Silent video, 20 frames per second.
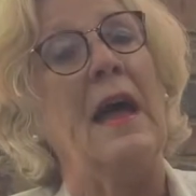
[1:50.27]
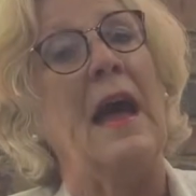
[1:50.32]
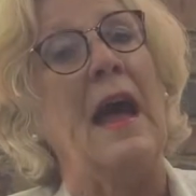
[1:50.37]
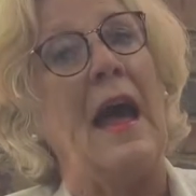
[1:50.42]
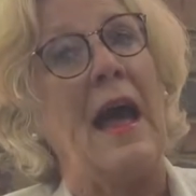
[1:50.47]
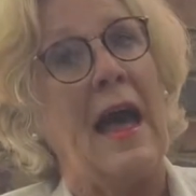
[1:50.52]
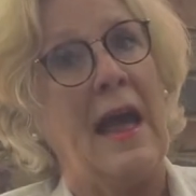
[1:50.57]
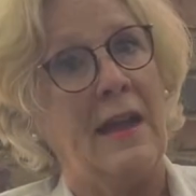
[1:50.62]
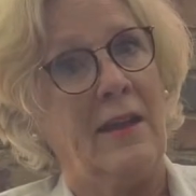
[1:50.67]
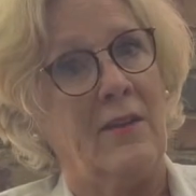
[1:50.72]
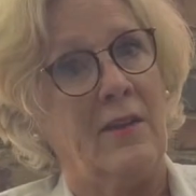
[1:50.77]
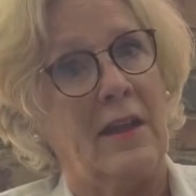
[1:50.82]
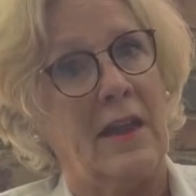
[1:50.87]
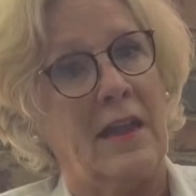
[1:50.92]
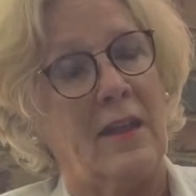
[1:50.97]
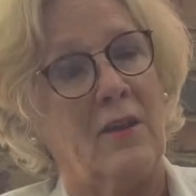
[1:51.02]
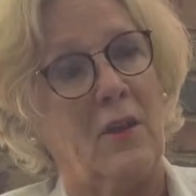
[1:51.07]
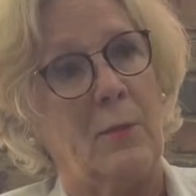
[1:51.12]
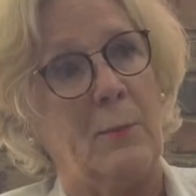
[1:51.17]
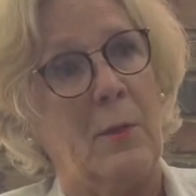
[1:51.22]
and
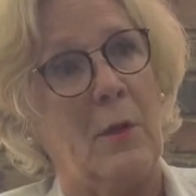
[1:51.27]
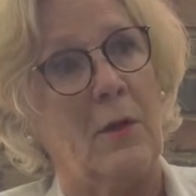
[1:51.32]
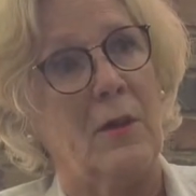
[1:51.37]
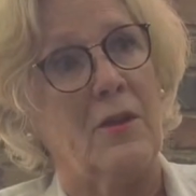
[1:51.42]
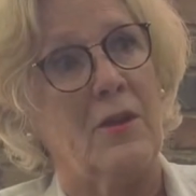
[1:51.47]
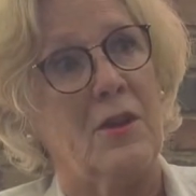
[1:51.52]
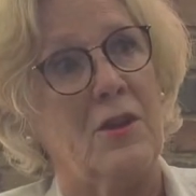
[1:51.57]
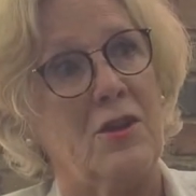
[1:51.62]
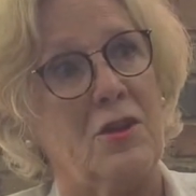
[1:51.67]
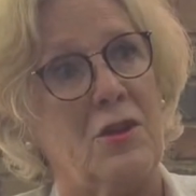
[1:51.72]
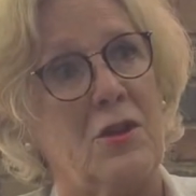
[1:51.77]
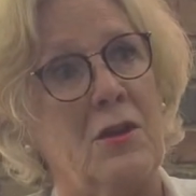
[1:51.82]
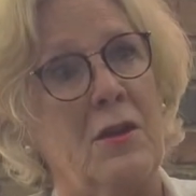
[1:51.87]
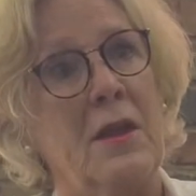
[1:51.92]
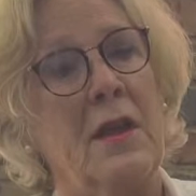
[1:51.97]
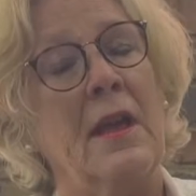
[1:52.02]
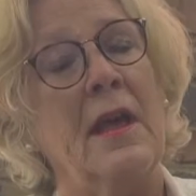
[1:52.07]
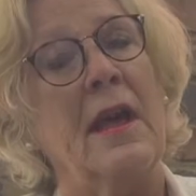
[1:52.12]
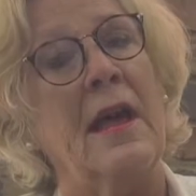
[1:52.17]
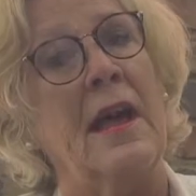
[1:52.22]
elected
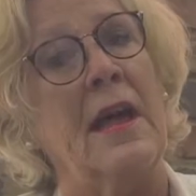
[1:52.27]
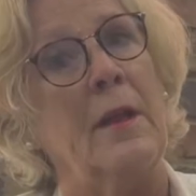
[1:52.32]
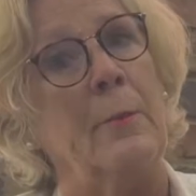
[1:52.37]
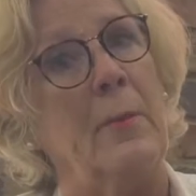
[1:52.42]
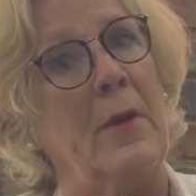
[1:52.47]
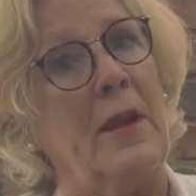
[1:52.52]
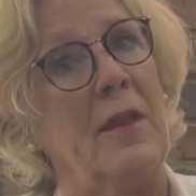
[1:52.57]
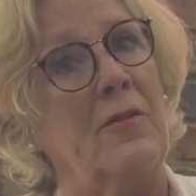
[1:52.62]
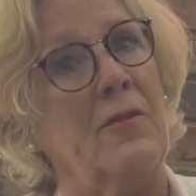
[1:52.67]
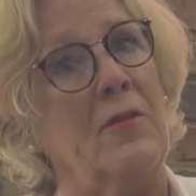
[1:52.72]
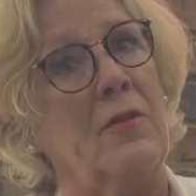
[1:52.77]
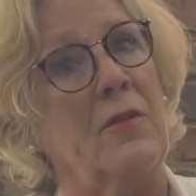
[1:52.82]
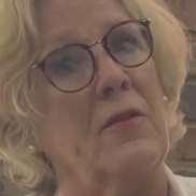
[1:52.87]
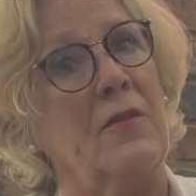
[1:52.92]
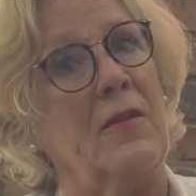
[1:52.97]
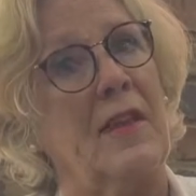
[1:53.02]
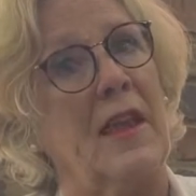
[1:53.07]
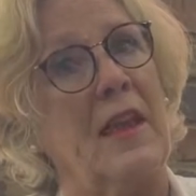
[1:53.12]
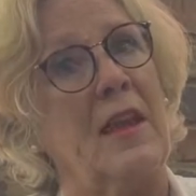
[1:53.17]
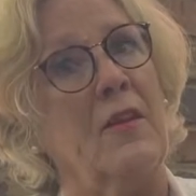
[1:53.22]
politician and Minister of
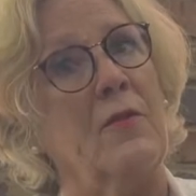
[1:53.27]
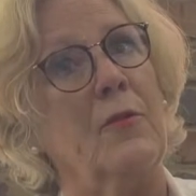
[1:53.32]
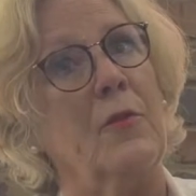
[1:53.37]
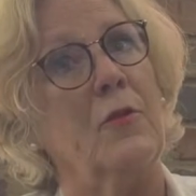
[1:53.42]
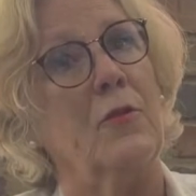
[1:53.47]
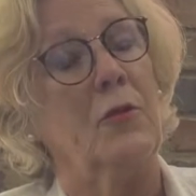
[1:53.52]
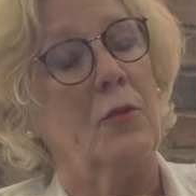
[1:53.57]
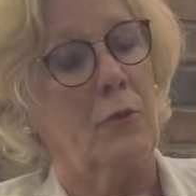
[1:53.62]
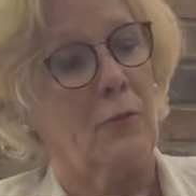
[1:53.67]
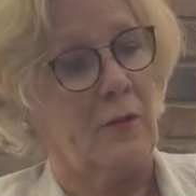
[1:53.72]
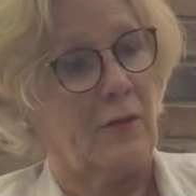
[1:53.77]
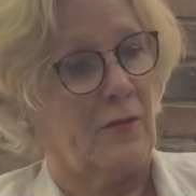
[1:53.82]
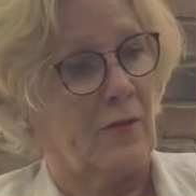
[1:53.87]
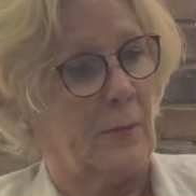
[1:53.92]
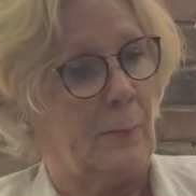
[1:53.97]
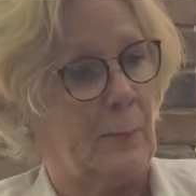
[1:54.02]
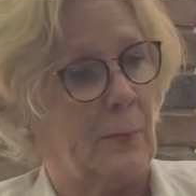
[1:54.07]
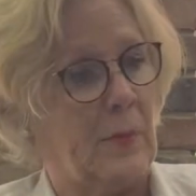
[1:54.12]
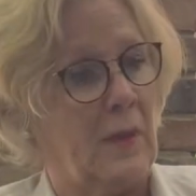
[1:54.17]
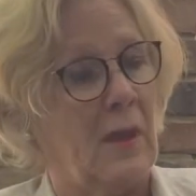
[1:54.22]
State for
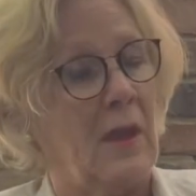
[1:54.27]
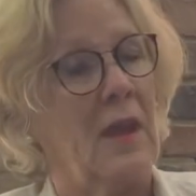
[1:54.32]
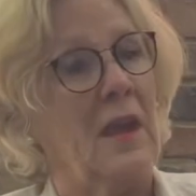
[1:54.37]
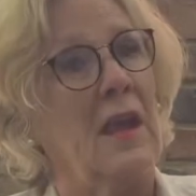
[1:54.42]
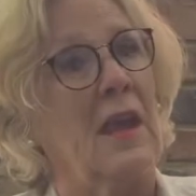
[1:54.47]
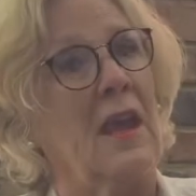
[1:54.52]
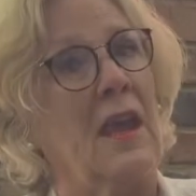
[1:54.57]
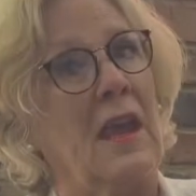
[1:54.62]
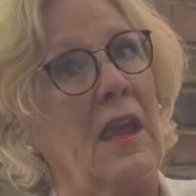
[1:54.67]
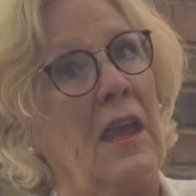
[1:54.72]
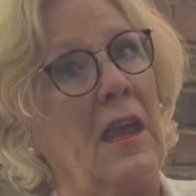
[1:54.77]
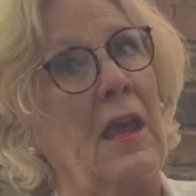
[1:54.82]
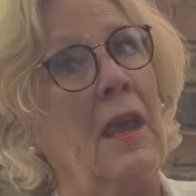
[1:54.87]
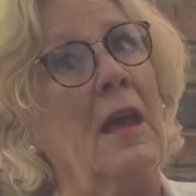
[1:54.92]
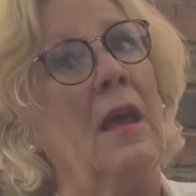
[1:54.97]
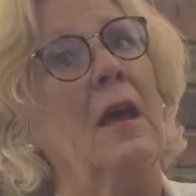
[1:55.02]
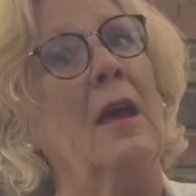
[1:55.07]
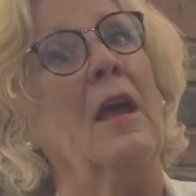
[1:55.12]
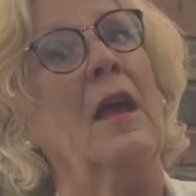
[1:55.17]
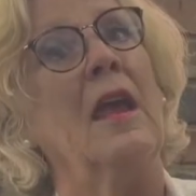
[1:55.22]
Tourism. He
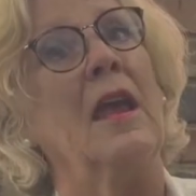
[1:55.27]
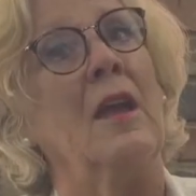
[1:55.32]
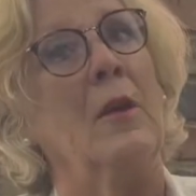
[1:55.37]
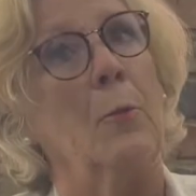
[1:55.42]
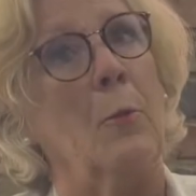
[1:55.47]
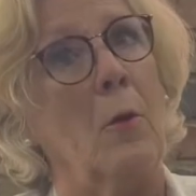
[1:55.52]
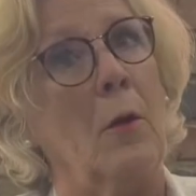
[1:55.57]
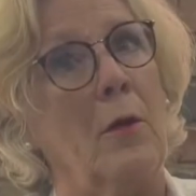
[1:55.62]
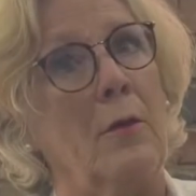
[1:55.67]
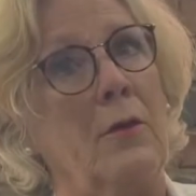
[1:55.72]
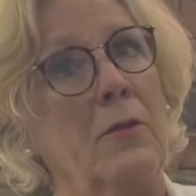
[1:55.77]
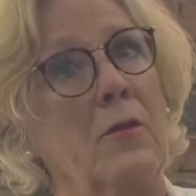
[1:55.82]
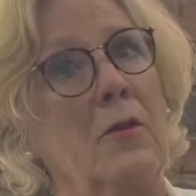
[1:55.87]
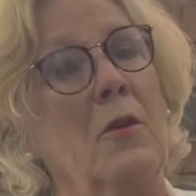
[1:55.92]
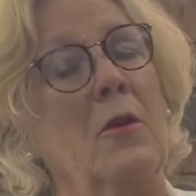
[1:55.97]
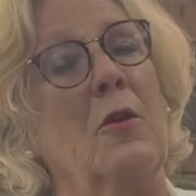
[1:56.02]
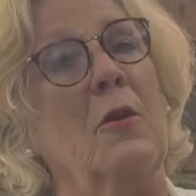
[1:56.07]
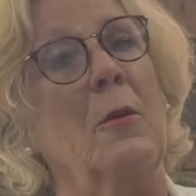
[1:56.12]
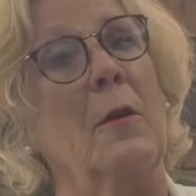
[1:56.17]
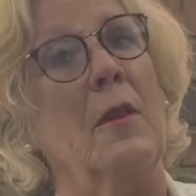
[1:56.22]
it was
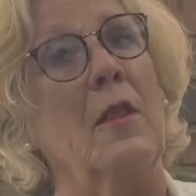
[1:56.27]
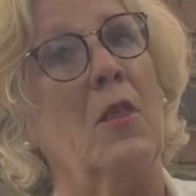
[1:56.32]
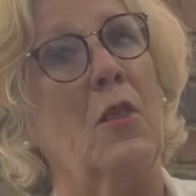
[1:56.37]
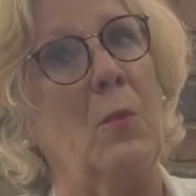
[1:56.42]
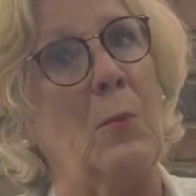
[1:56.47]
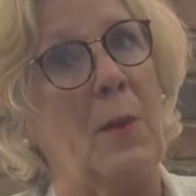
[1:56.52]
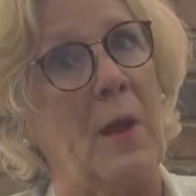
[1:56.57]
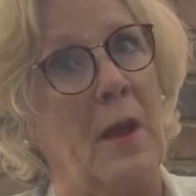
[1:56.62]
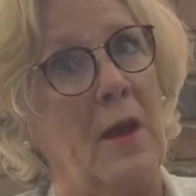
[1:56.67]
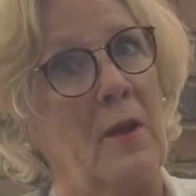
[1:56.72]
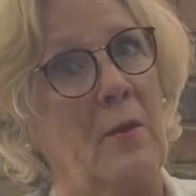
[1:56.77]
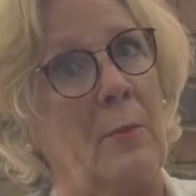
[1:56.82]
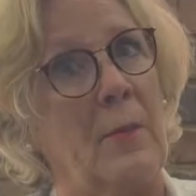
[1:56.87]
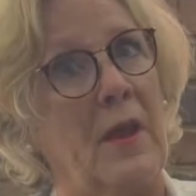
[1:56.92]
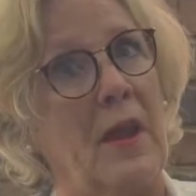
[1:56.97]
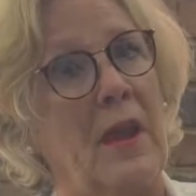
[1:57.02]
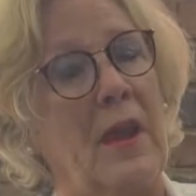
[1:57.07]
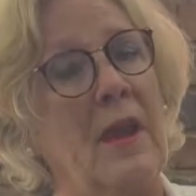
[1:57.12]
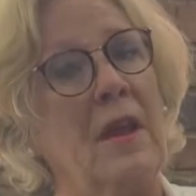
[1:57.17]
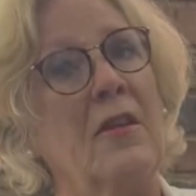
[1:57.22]
who inspired
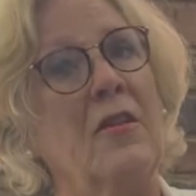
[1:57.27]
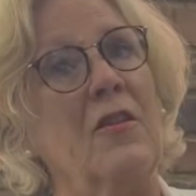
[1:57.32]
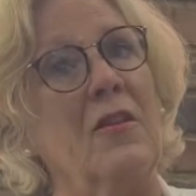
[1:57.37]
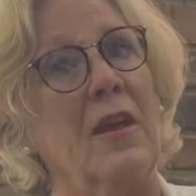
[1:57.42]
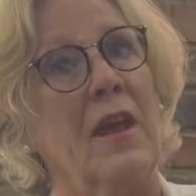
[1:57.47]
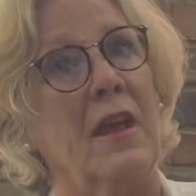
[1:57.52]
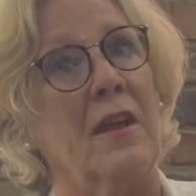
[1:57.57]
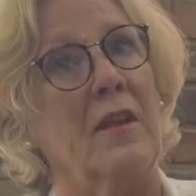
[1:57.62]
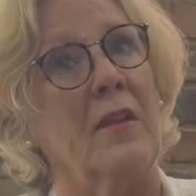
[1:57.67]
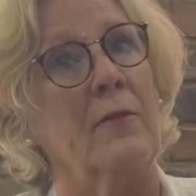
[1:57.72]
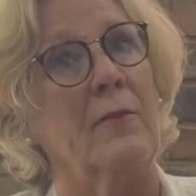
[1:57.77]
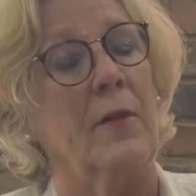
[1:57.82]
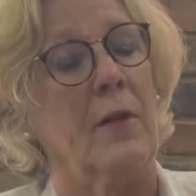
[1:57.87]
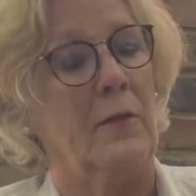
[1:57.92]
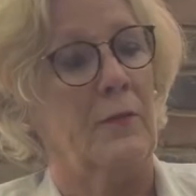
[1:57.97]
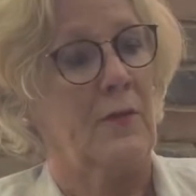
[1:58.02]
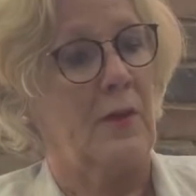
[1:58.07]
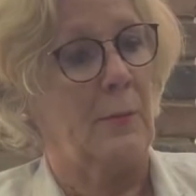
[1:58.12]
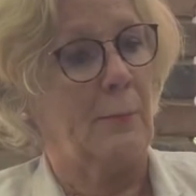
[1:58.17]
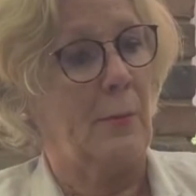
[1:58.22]
me to get
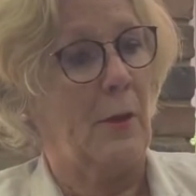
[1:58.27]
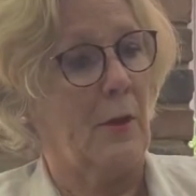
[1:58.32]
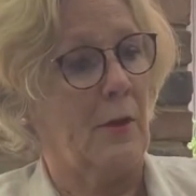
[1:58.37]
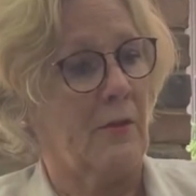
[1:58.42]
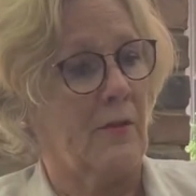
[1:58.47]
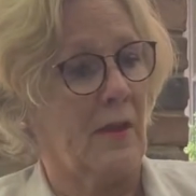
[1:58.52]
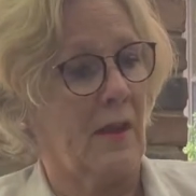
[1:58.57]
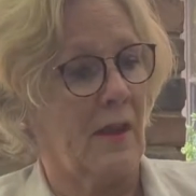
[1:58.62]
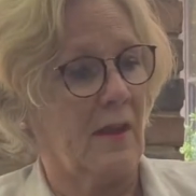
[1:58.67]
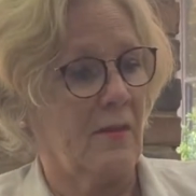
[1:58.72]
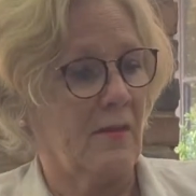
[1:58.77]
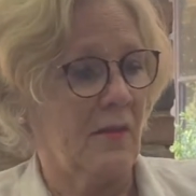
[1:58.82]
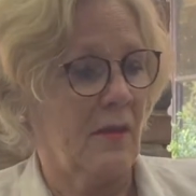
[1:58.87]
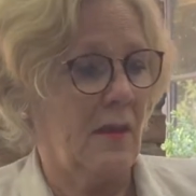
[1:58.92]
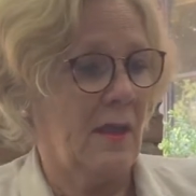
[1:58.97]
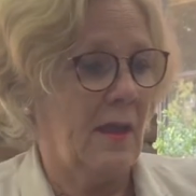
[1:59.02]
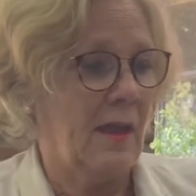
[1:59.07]
involved in politics.